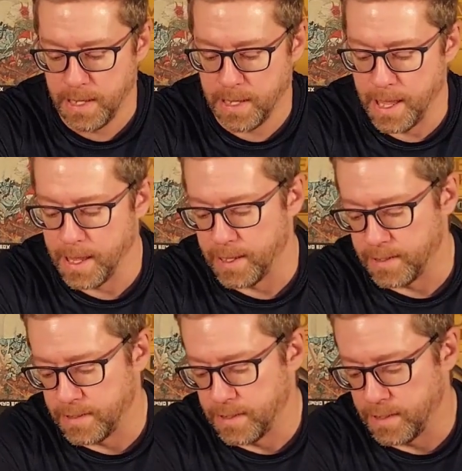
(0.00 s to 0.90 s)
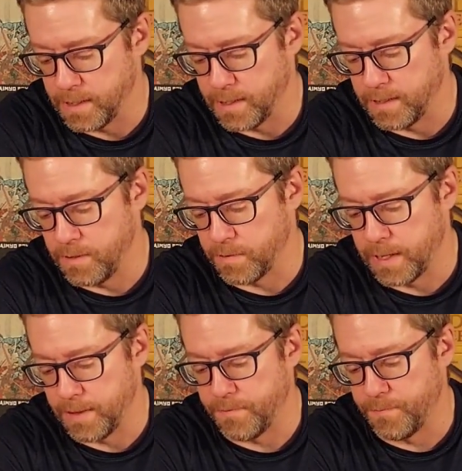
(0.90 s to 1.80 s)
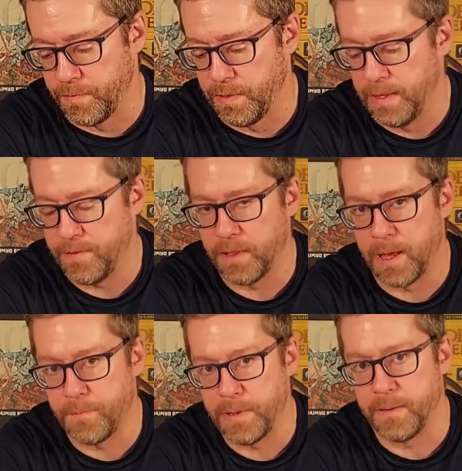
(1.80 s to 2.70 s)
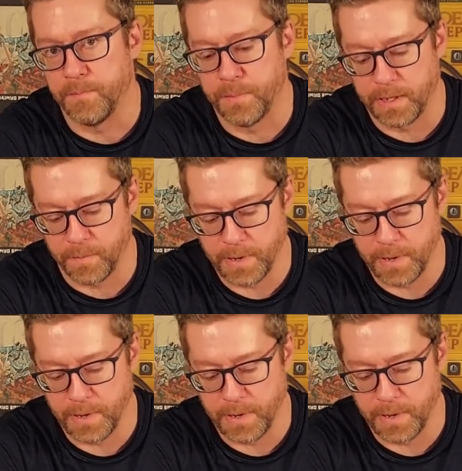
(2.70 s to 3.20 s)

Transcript: and kind of level up and player